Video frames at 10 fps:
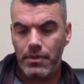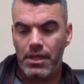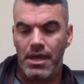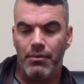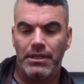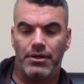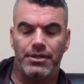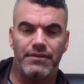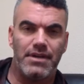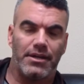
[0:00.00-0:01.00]
Uh, we
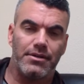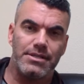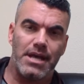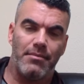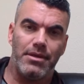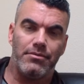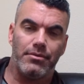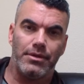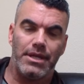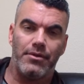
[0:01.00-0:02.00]
learned of Dr. Nezami
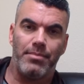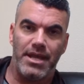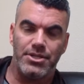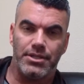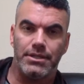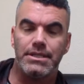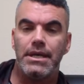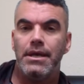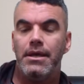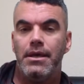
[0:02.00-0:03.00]
through another patient
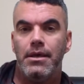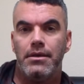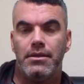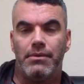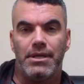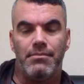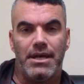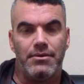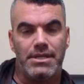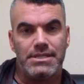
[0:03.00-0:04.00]
that we had
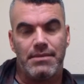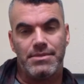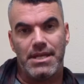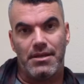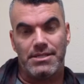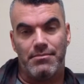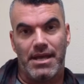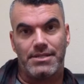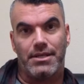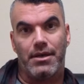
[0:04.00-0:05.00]
met doing stem cells in
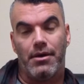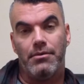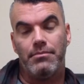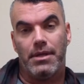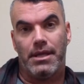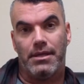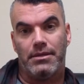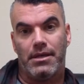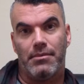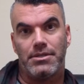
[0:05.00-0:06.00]
Mexico, and
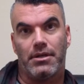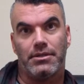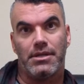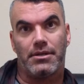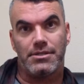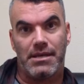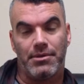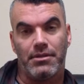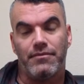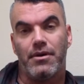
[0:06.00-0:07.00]
um, I talked to Dr. Nezami
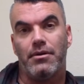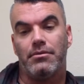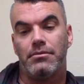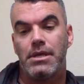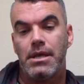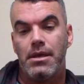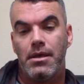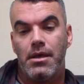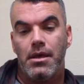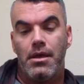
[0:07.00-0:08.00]
on the phone
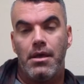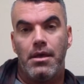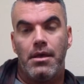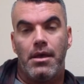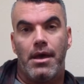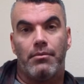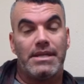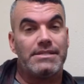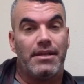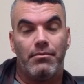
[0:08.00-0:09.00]
uh,
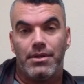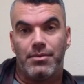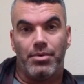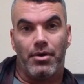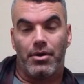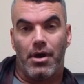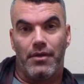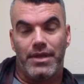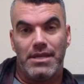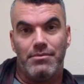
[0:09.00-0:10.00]
resonated with the protocol
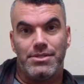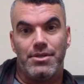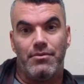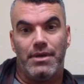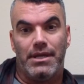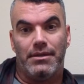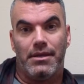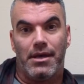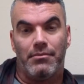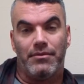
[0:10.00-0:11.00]
that he was doing.
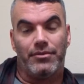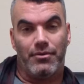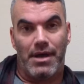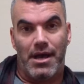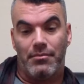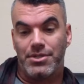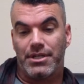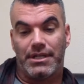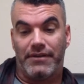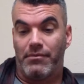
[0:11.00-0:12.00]
Um, we flew out.
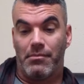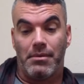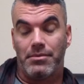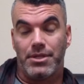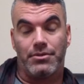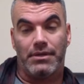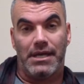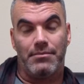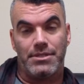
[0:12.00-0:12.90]
Michelle didn't even remember the trip.